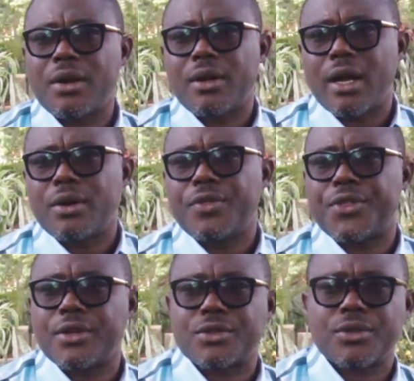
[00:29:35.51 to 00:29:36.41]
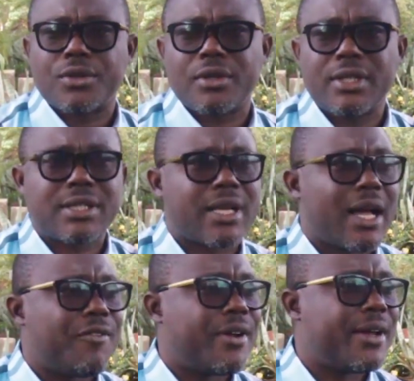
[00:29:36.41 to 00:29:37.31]
I don't think so. These
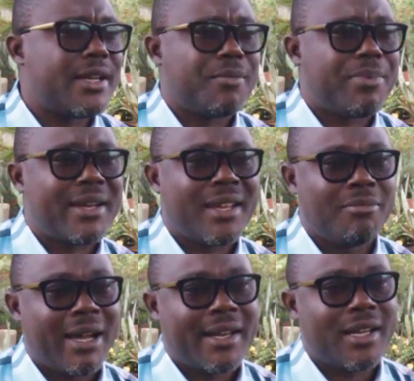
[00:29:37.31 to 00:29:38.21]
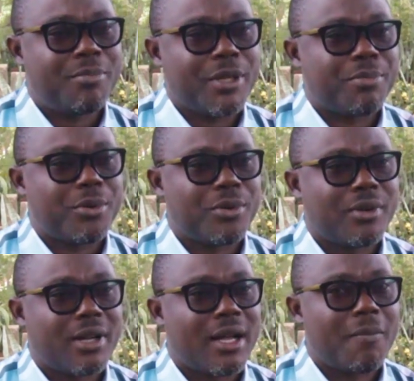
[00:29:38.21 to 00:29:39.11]
are very independent-minded
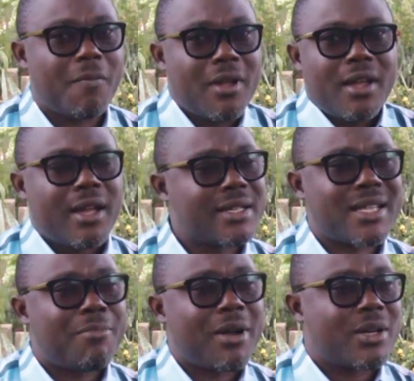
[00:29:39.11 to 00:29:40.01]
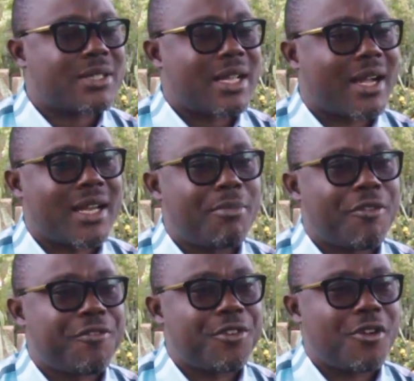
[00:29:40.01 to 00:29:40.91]
people. It's about
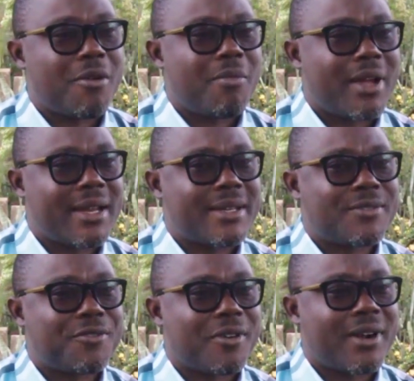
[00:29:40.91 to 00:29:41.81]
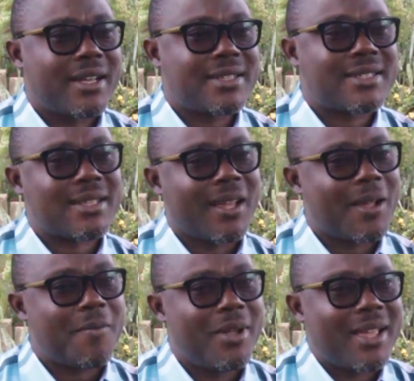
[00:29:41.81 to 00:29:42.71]
academic freedom, and for us,
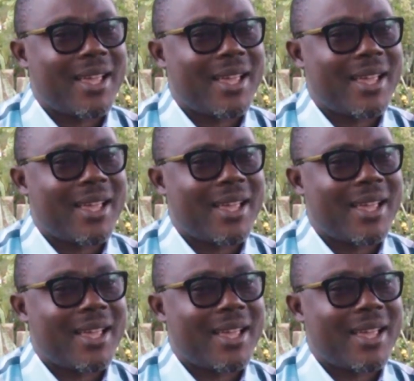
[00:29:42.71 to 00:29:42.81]
even